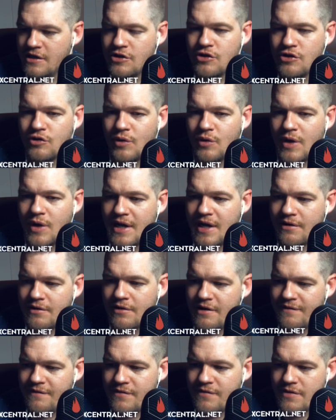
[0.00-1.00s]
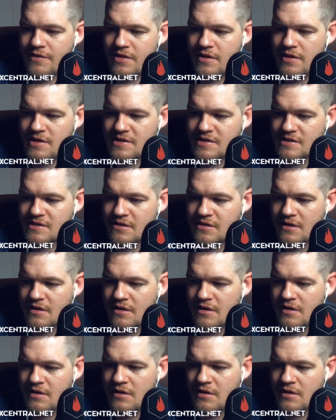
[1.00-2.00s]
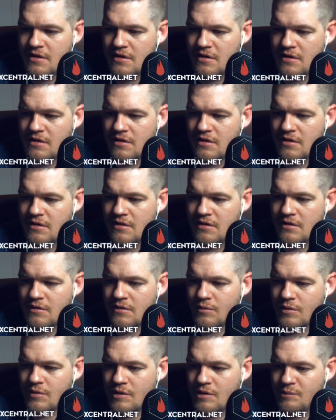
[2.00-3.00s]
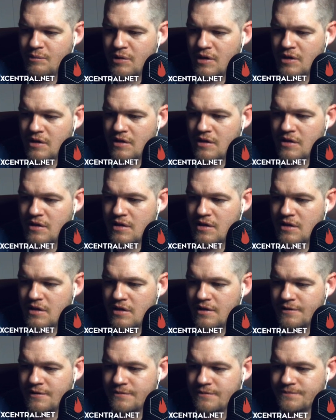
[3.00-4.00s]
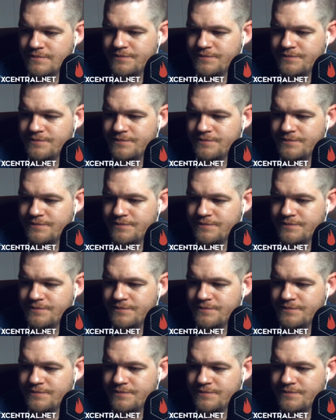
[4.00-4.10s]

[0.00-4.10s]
a new area for this. We're gonna put it in the